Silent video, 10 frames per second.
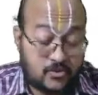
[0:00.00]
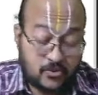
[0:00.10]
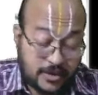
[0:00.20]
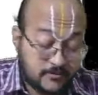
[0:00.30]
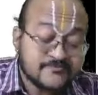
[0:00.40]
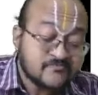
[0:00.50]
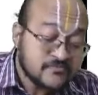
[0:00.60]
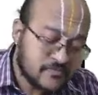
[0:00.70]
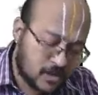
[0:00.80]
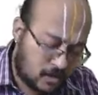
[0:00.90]
Okay,
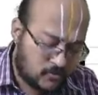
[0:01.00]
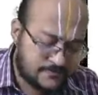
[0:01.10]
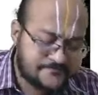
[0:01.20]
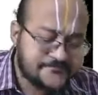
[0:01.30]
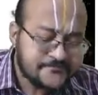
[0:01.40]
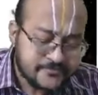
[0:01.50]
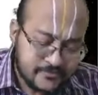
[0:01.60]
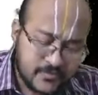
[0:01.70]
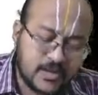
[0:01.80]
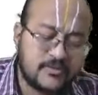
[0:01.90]
now
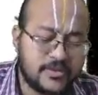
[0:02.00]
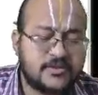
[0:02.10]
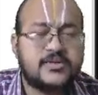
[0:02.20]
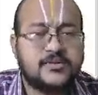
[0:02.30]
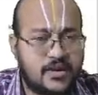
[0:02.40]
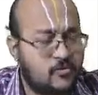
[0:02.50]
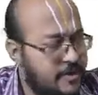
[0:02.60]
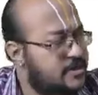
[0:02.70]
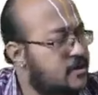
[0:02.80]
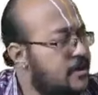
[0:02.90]
since they have
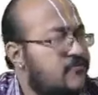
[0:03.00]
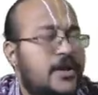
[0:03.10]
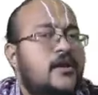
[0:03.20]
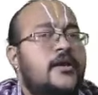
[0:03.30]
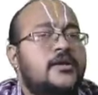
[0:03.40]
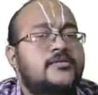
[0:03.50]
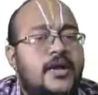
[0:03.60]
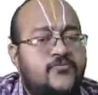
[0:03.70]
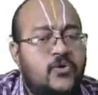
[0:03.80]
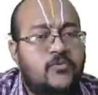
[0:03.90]
mentioned it, we are taking
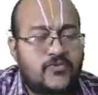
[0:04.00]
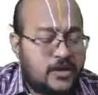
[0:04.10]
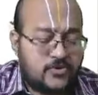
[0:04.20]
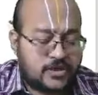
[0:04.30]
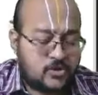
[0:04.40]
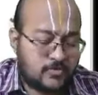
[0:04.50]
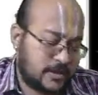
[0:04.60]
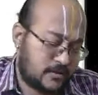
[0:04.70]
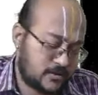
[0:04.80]
that for valuation numerator.